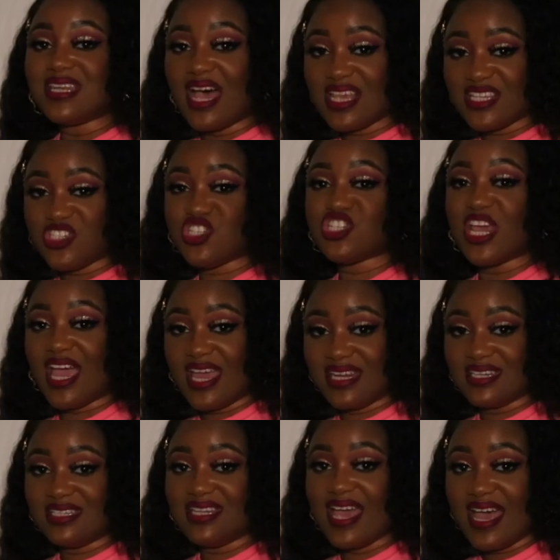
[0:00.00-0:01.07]
does shed.
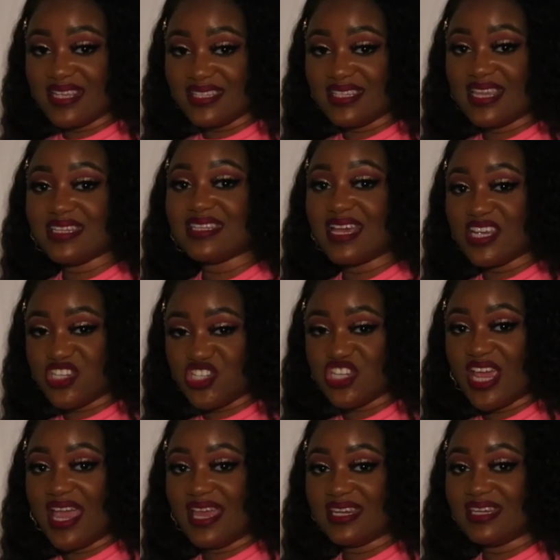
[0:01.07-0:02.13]
Yes, it does shed.